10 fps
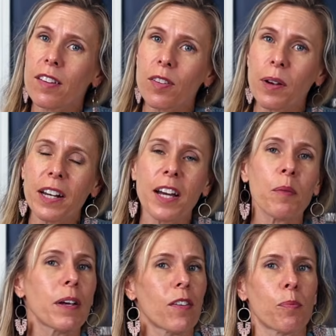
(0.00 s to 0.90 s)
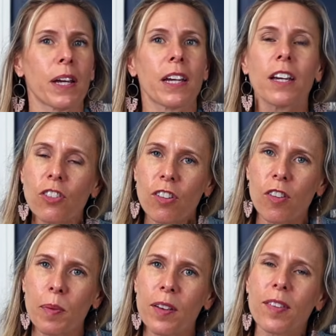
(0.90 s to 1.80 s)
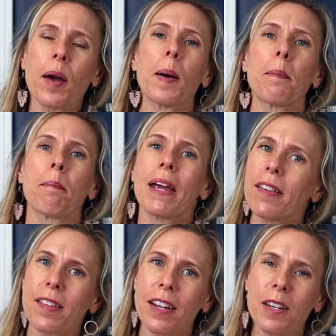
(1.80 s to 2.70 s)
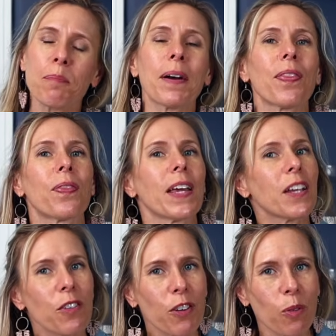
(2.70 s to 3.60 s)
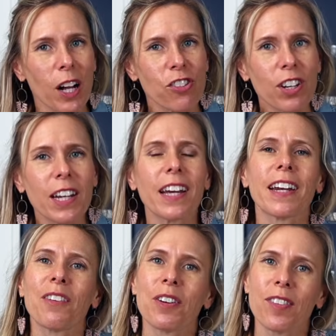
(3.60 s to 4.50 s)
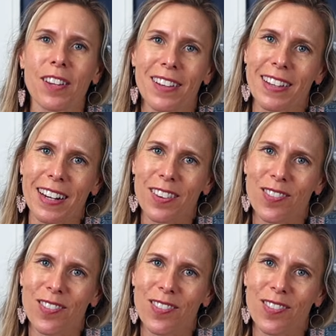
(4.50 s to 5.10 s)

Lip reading: this right now because my kitchen smells amazing, but thank you for watching and I will see you in the next